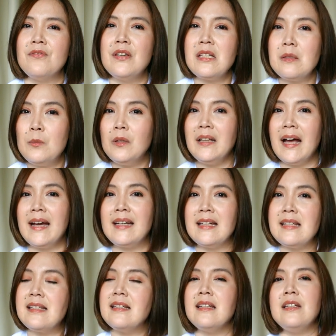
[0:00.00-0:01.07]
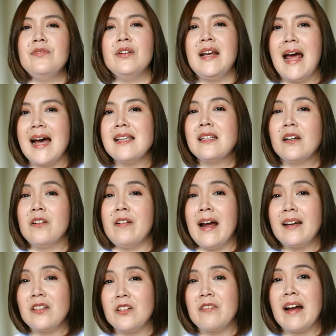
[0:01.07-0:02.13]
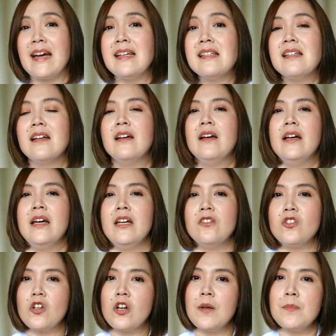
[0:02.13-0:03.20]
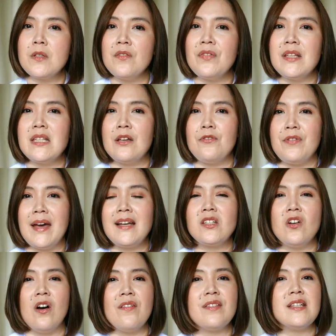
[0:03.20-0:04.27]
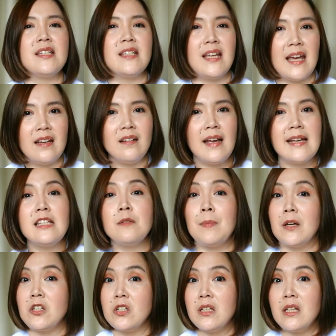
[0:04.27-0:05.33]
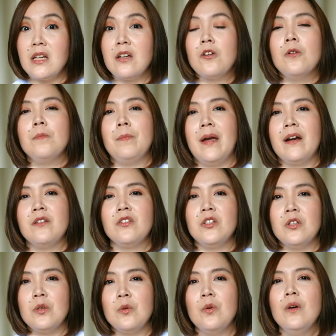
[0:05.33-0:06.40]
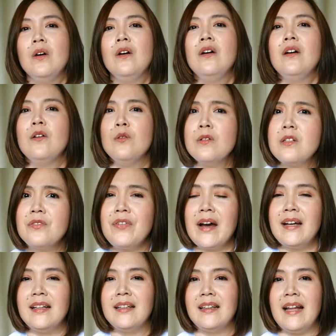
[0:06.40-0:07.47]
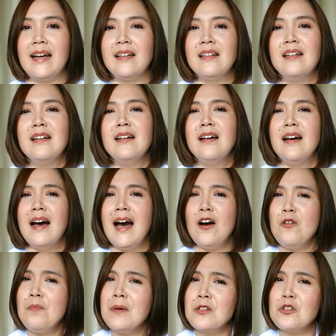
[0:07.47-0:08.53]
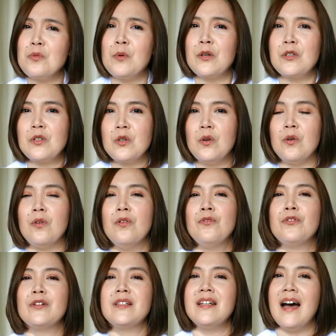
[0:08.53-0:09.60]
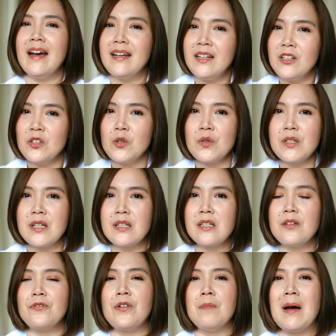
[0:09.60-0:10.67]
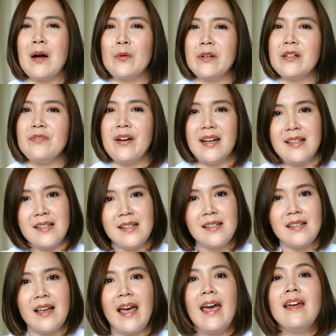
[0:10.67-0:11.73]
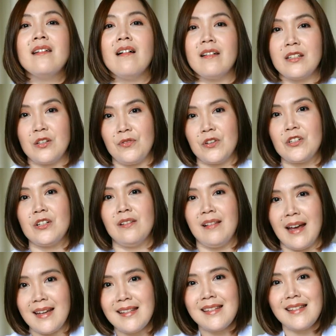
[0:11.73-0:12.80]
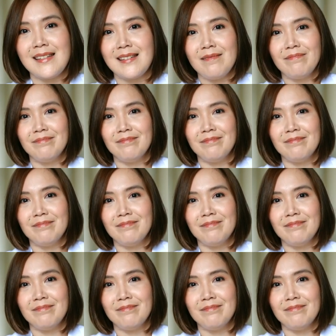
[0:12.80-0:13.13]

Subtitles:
visible light isn't even as characterized in terms of its effects on the skin, especially compared to ultraviolet light. How much more so for tiny doses from our devices and artificial lights?